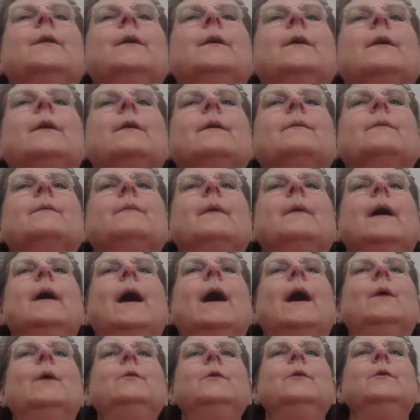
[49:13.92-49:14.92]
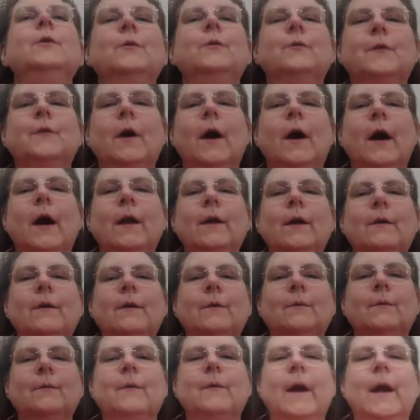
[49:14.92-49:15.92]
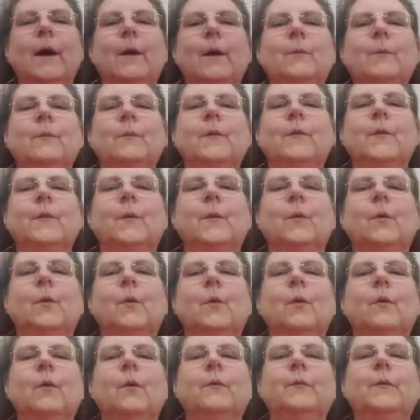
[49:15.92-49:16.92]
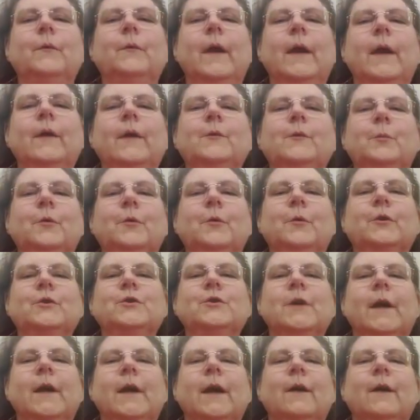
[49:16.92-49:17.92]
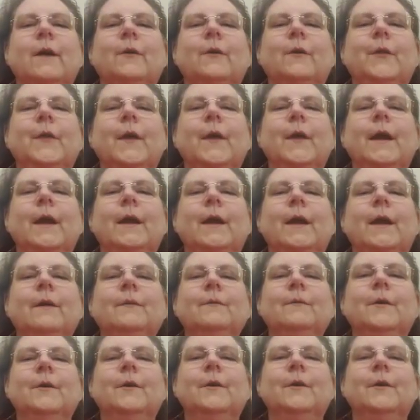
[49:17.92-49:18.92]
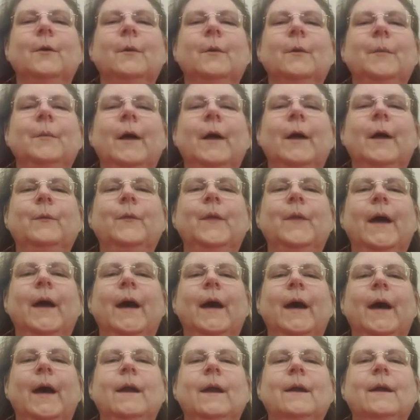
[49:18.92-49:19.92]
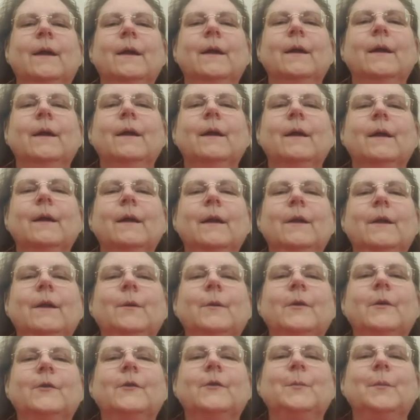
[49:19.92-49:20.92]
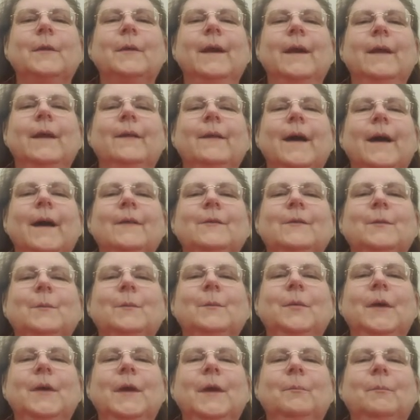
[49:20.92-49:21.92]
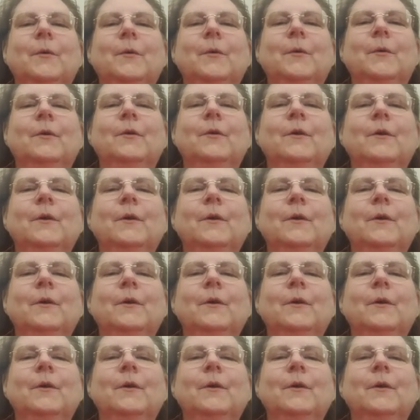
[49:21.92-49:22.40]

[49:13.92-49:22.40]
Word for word: the how you've gotten around the whole Facebook jail thing. You know about that? Can you explain that to people?